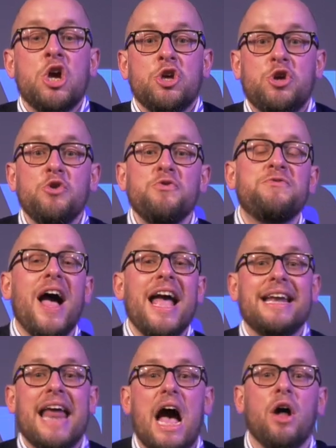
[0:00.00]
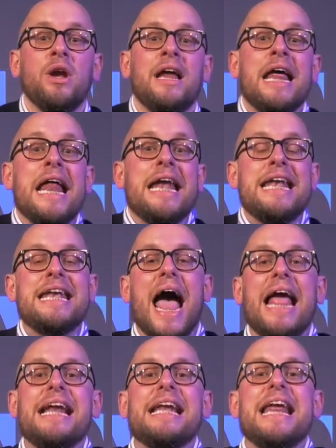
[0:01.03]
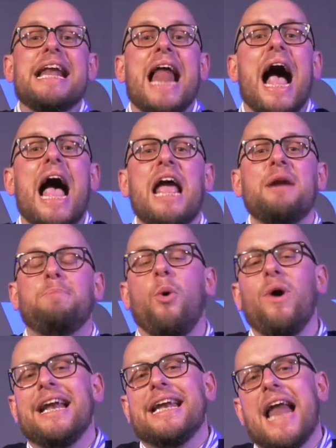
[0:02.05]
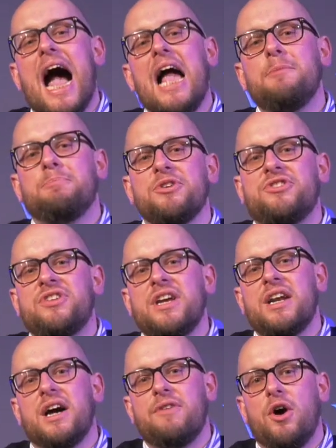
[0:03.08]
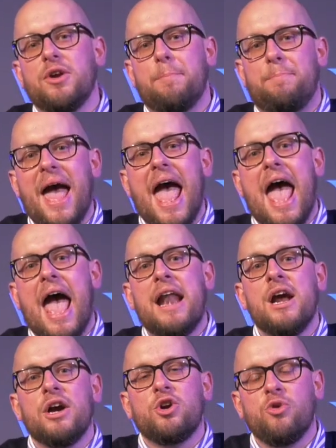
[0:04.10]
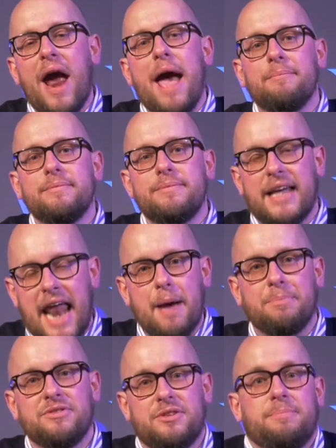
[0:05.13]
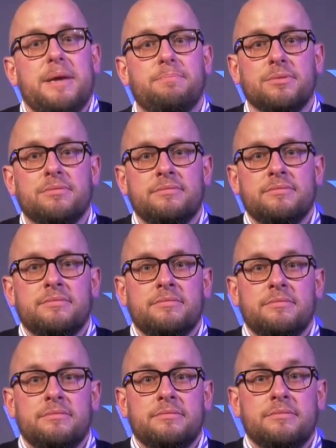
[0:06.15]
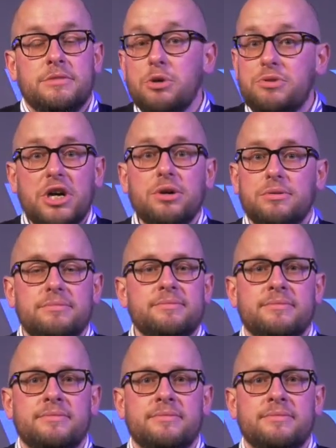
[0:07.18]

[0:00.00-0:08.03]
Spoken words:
You find out 99.9% of all the bad crap that happens to people. You do.